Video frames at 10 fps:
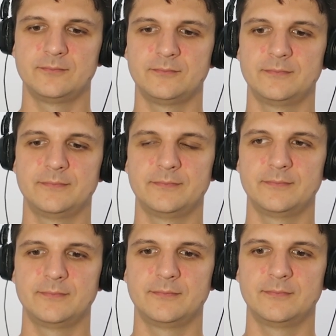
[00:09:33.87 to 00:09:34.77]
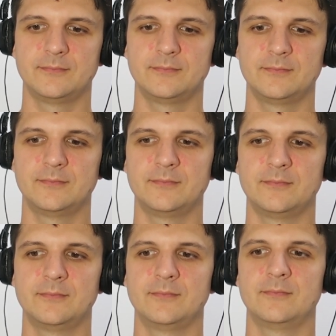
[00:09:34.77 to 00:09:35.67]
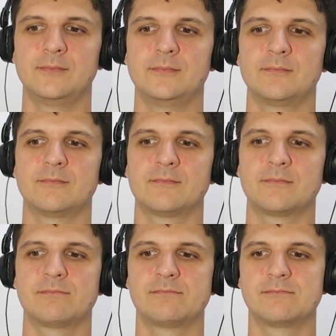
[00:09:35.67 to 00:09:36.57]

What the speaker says: [no speech]